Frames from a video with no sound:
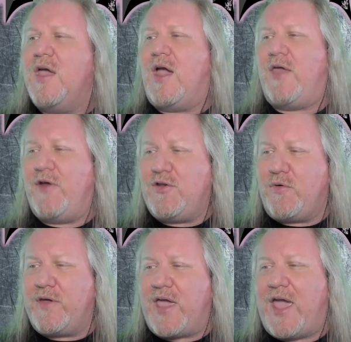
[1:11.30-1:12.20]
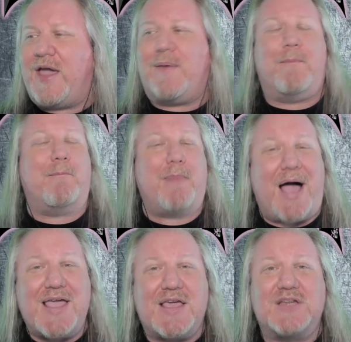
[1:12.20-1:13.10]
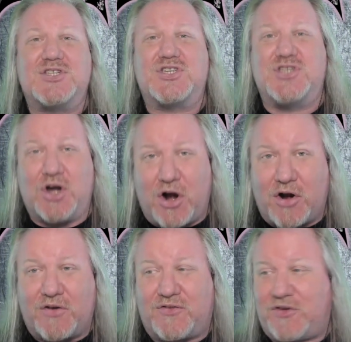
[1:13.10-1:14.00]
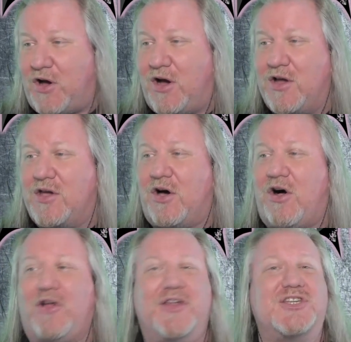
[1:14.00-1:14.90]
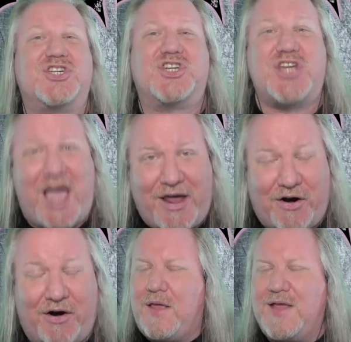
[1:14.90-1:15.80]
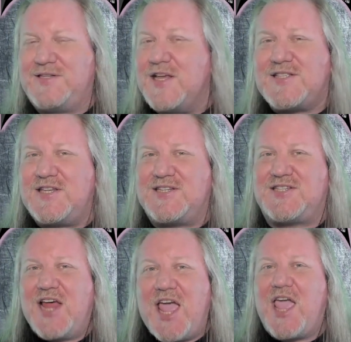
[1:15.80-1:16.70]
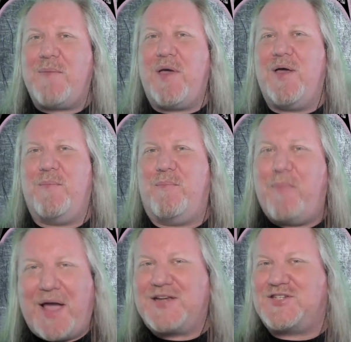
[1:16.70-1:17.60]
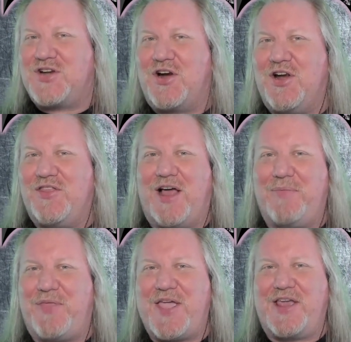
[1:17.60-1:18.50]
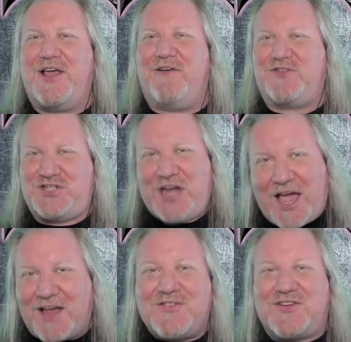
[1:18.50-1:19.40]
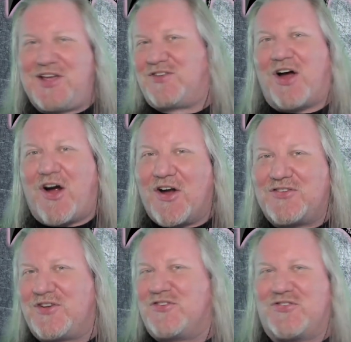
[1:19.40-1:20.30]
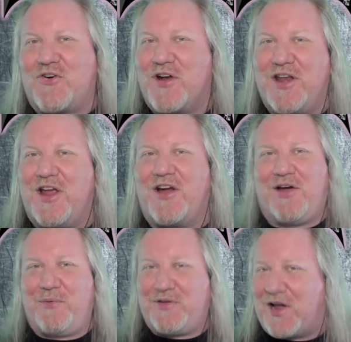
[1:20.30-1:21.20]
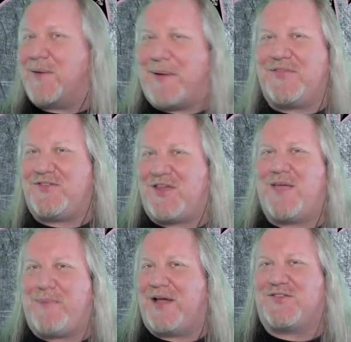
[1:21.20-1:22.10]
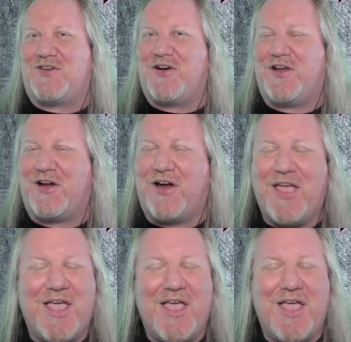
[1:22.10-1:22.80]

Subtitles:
And they're doing a Mike Stern song called Chatter. Is this the same Mike Stern that I'm thinking of? Jazz guitarist extraordinaire. Are we talking about the same Mike Stern here?